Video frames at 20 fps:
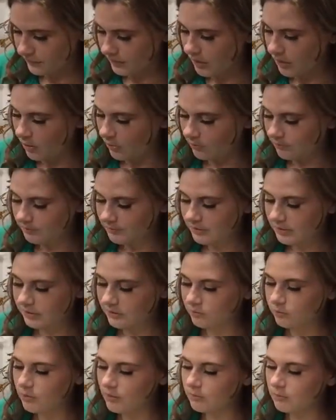Oh,
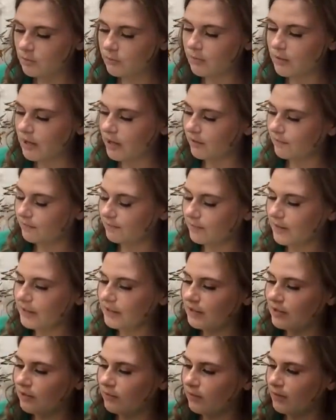there's one more part I
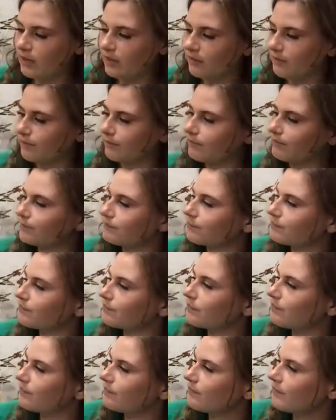didn't read.
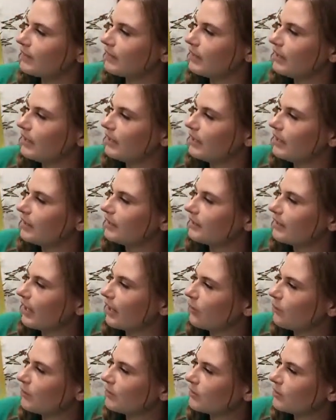
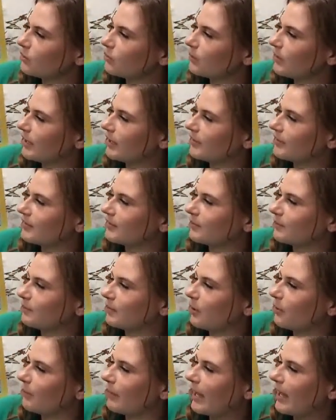Now winter winds
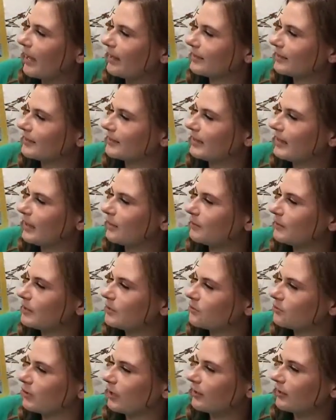blow past the
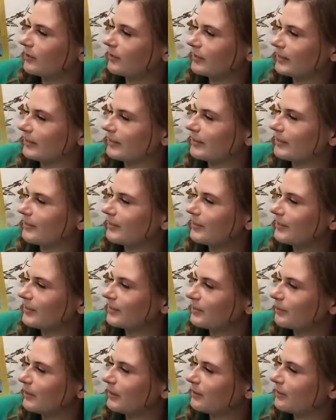empty trellis,
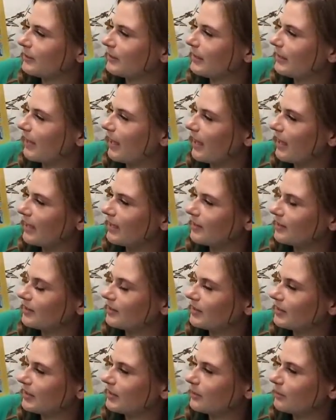spindly
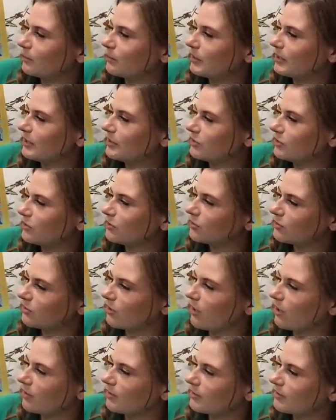canes, bleached
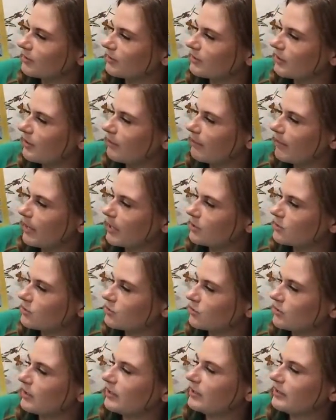stalks, bare
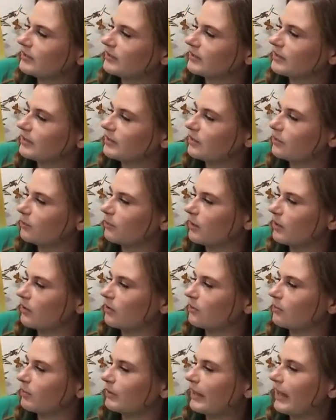trees,
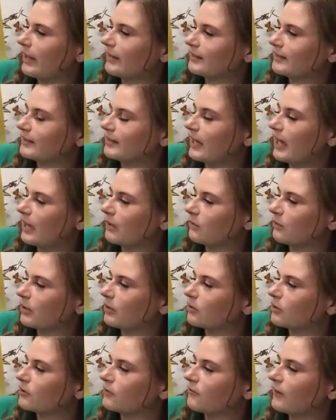withered plants, and
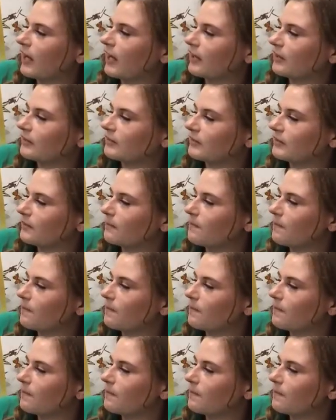wrinkled vines